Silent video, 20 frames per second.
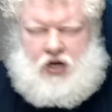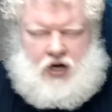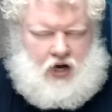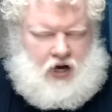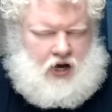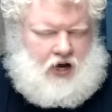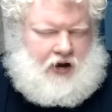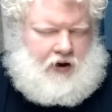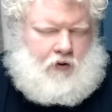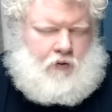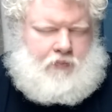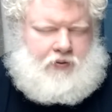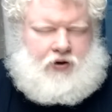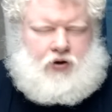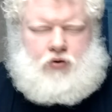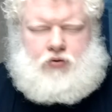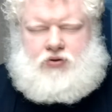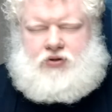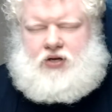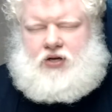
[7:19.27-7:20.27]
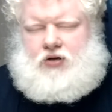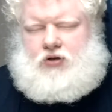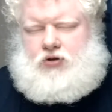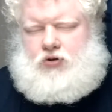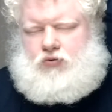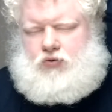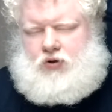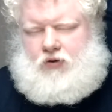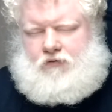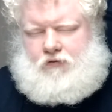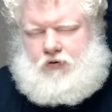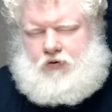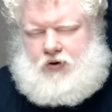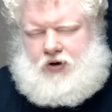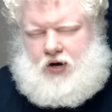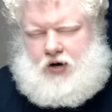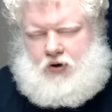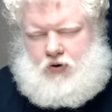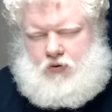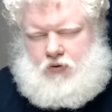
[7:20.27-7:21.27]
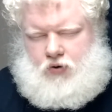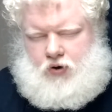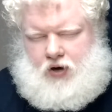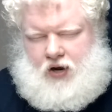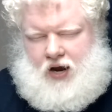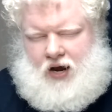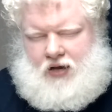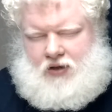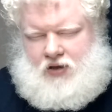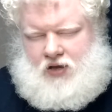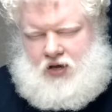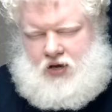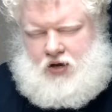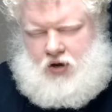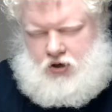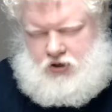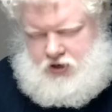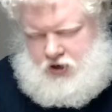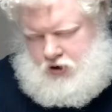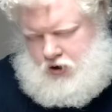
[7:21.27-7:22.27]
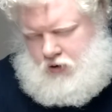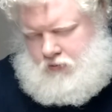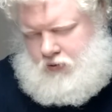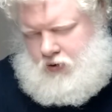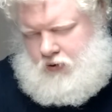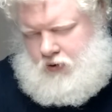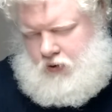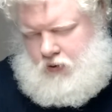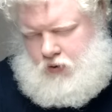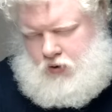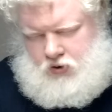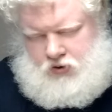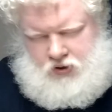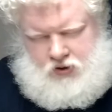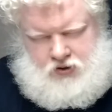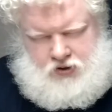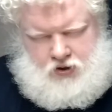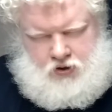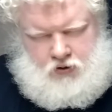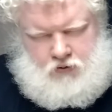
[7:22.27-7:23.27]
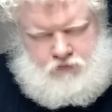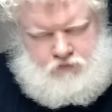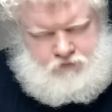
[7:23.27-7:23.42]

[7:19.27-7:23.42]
I hope it goes into the fruit category at the Ontario Brewing Awards this year,